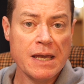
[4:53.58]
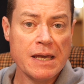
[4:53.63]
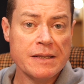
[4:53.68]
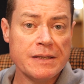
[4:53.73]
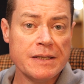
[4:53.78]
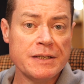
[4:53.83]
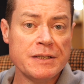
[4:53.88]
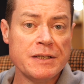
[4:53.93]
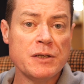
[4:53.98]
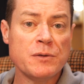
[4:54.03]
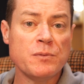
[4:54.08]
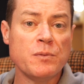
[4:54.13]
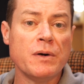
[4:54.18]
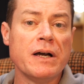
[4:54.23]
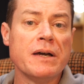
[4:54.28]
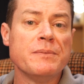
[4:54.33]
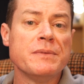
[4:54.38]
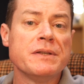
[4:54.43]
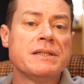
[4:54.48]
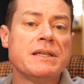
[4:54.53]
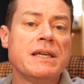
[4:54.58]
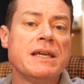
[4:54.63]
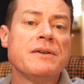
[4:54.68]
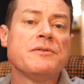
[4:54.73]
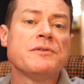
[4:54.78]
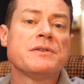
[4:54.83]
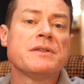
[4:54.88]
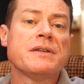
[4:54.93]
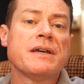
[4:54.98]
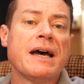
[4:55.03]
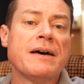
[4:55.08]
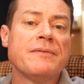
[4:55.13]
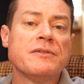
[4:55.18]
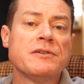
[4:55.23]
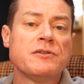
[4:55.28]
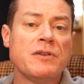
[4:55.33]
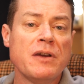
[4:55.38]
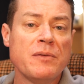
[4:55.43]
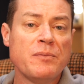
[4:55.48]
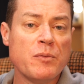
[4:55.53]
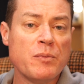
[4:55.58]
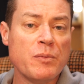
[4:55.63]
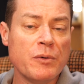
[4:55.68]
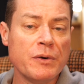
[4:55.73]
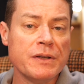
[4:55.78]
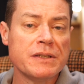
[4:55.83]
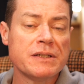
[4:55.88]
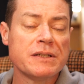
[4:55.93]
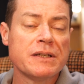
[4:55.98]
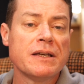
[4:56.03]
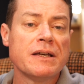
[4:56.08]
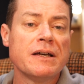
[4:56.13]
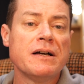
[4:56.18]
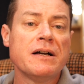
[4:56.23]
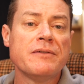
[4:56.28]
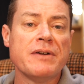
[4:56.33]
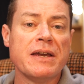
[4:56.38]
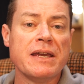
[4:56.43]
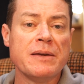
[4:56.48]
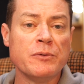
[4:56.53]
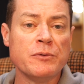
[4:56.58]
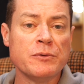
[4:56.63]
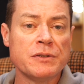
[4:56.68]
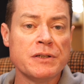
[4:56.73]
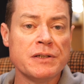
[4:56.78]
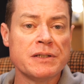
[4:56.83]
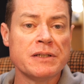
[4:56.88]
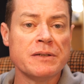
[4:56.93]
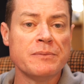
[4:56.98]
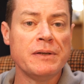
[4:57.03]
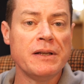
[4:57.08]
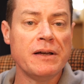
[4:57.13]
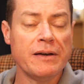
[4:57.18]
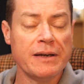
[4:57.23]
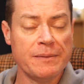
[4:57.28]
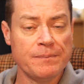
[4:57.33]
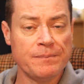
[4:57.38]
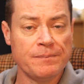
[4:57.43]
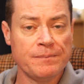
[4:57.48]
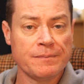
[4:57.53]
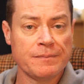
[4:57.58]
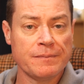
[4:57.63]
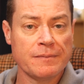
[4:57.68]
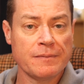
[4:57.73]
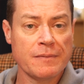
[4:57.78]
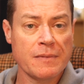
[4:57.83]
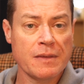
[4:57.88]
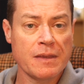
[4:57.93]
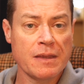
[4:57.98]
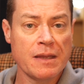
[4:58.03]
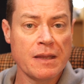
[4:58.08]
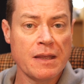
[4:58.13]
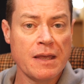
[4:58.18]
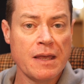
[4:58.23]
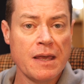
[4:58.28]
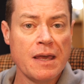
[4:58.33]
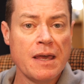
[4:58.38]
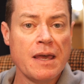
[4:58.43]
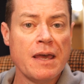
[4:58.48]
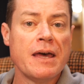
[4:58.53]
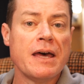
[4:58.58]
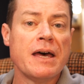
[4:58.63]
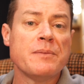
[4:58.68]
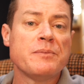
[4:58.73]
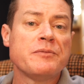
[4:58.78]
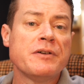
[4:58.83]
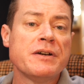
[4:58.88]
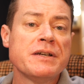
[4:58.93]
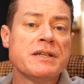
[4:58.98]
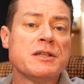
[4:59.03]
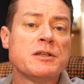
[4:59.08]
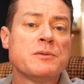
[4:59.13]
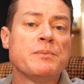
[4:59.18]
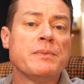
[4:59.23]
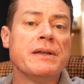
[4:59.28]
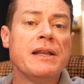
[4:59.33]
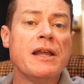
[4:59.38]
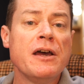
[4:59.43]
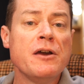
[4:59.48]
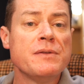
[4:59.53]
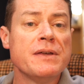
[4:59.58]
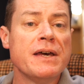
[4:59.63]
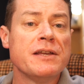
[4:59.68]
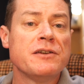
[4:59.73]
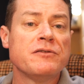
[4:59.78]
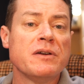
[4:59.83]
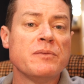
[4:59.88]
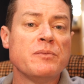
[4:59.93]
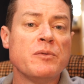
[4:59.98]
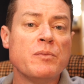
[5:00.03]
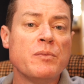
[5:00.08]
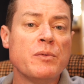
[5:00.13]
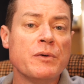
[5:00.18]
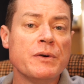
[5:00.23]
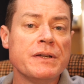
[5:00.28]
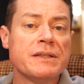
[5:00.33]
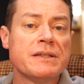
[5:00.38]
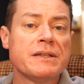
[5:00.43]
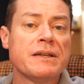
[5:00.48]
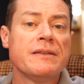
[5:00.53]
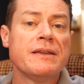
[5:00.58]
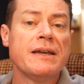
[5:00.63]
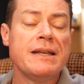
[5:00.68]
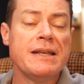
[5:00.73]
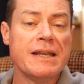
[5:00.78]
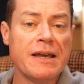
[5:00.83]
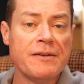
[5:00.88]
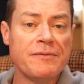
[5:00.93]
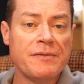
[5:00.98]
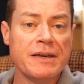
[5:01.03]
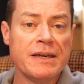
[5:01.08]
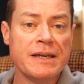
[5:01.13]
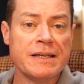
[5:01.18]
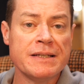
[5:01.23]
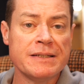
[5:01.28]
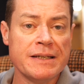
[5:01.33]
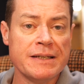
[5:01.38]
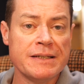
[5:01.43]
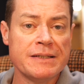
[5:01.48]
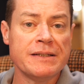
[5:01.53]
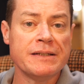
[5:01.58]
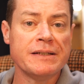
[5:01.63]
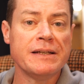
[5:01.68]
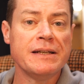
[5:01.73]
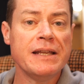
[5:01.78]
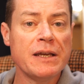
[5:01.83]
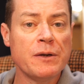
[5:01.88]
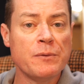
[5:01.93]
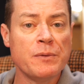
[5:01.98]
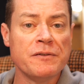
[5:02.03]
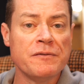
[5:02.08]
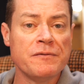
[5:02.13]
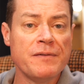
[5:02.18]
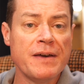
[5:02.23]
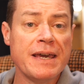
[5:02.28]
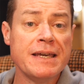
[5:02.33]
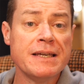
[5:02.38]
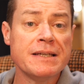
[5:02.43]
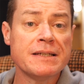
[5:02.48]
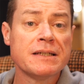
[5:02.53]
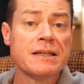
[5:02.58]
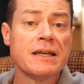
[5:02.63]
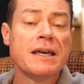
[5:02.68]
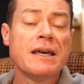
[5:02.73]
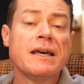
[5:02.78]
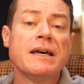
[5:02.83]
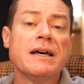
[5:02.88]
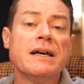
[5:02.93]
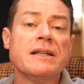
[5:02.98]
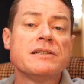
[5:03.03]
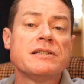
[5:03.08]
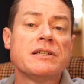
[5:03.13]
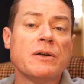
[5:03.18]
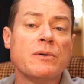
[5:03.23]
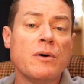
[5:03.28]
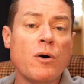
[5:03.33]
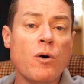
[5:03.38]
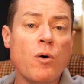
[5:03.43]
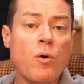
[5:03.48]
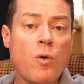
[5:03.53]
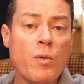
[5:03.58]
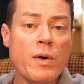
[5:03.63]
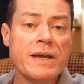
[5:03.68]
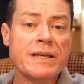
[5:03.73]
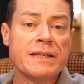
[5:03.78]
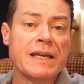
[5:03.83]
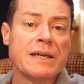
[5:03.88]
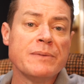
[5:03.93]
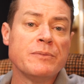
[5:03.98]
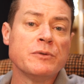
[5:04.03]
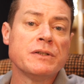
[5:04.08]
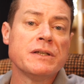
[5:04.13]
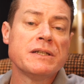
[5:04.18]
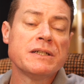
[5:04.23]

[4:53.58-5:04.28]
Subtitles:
This is why materials that have a triple point are able to sublime. At pressures below their triple point, they never exist in a liquid phase and so are always able to